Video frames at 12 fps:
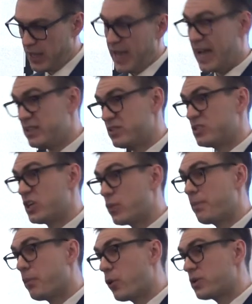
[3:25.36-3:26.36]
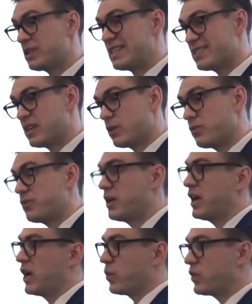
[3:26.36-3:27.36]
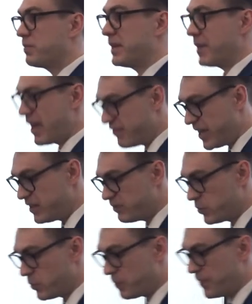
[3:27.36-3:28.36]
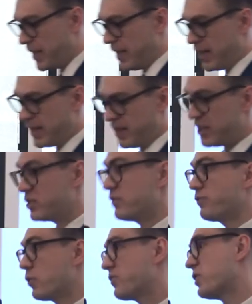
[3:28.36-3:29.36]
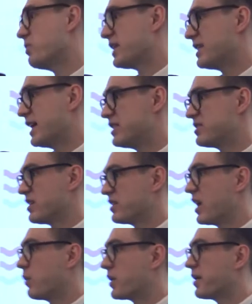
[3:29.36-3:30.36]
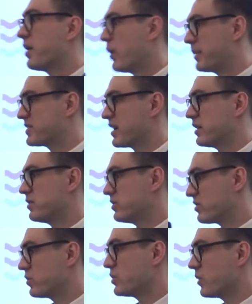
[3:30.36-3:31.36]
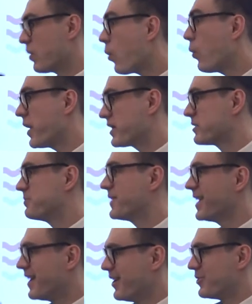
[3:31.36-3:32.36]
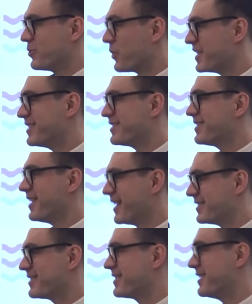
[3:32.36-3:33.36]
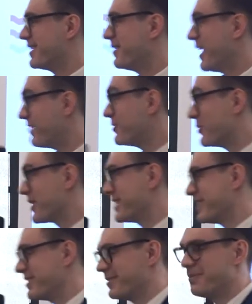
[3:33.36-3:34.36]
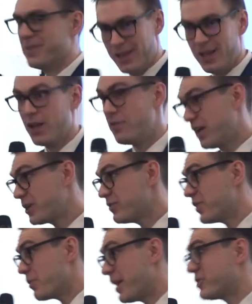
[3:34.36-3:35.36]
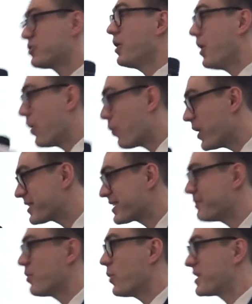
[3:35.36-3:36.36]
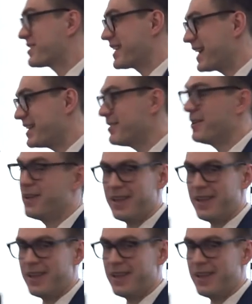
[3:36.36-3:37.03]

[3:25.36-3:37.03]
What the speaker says: And the report itself will be available in the forthcoming days at our website. So you are all welcome to read it and have a look at it. Thank you very much. Welcome once again.